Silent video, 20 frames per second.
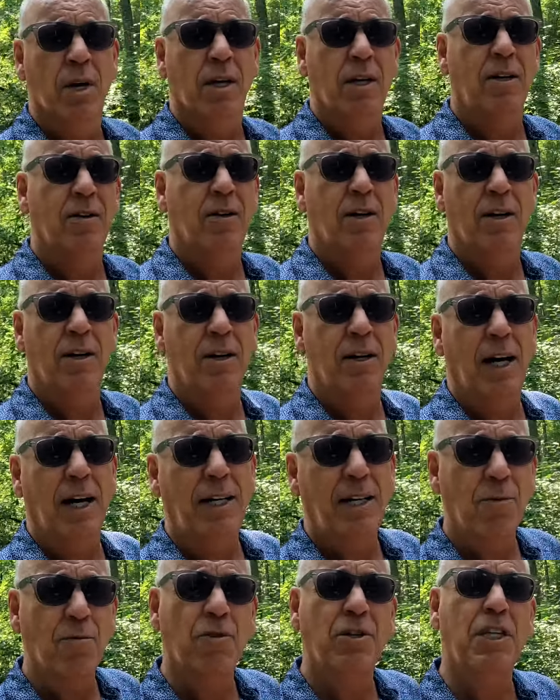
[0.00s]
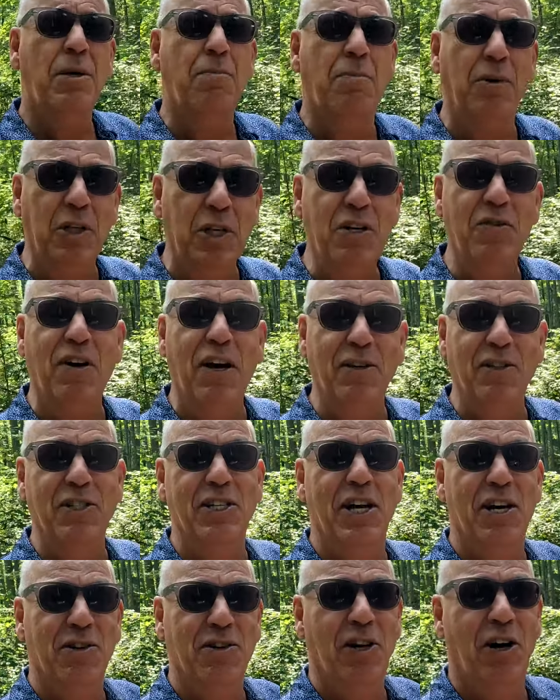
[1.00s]
you know, I didn't really believe I was
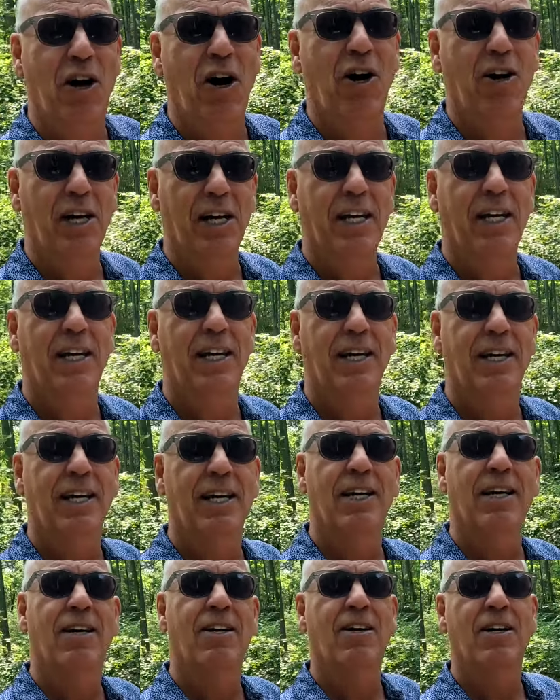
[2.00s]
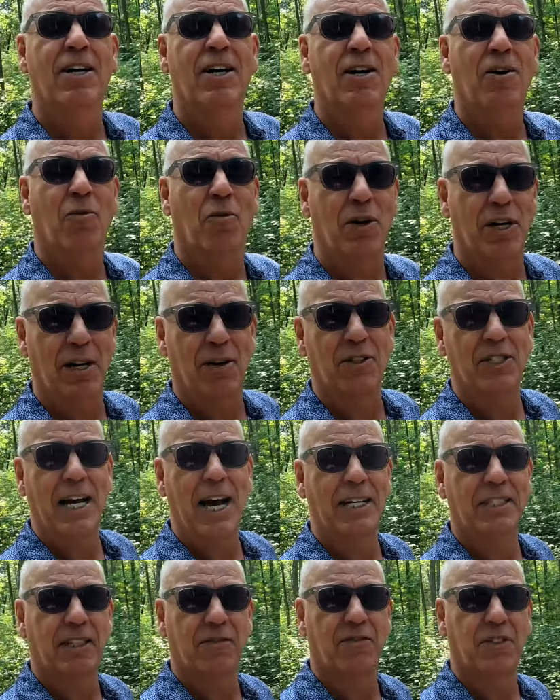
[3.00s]
an alcoholic when I was
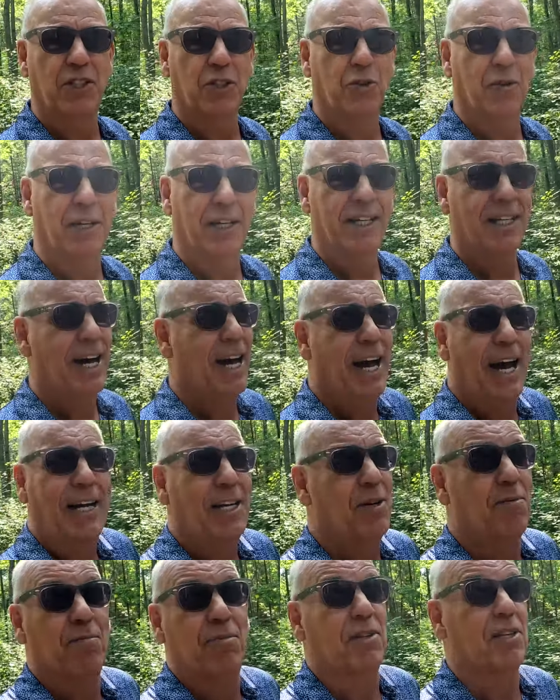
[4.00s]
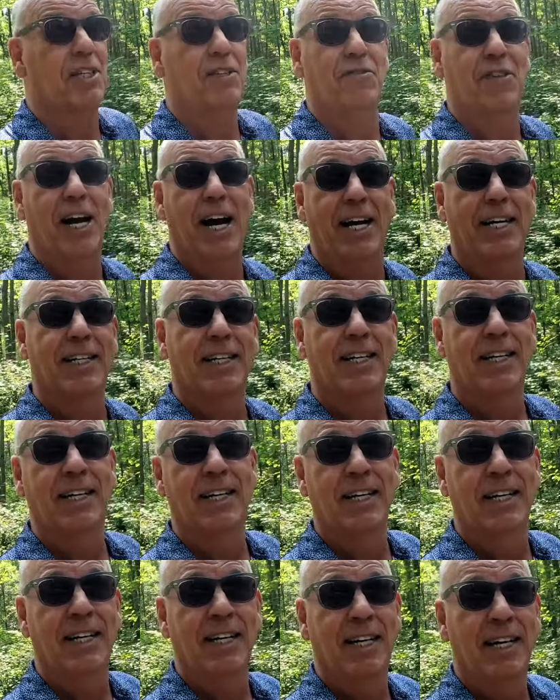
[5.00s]
actively drinking. I didn't believe that.
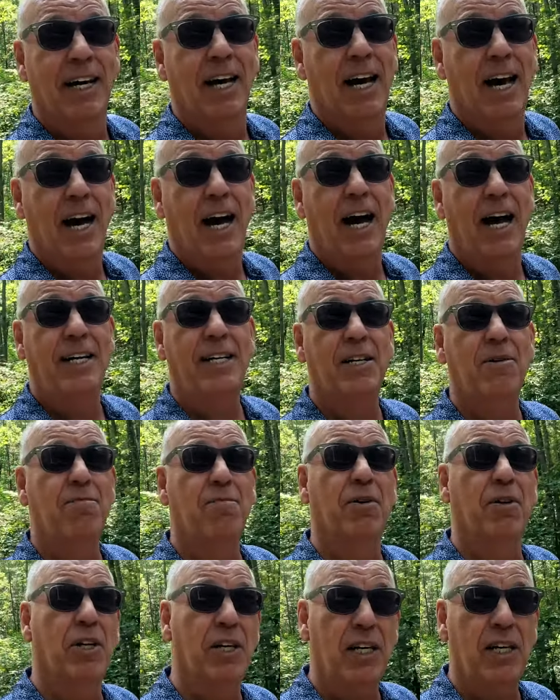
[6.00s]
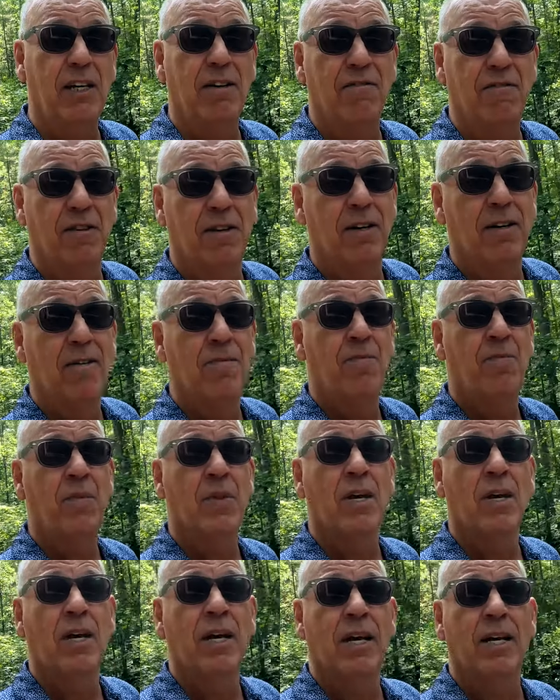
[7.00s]
I didn't believe
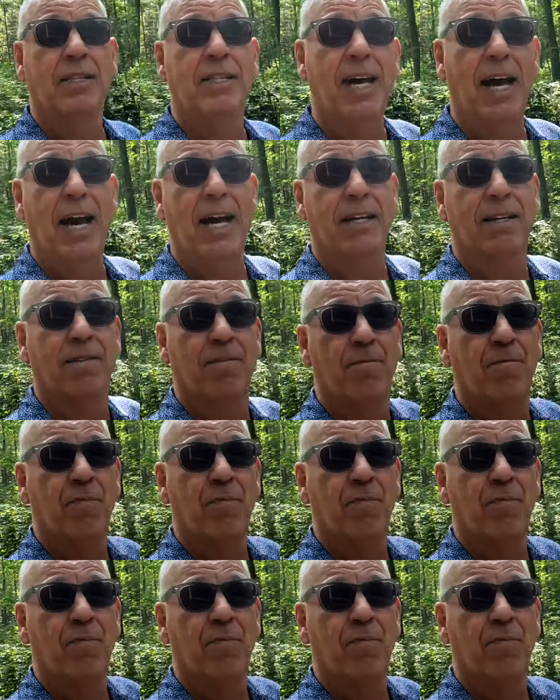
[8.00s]
that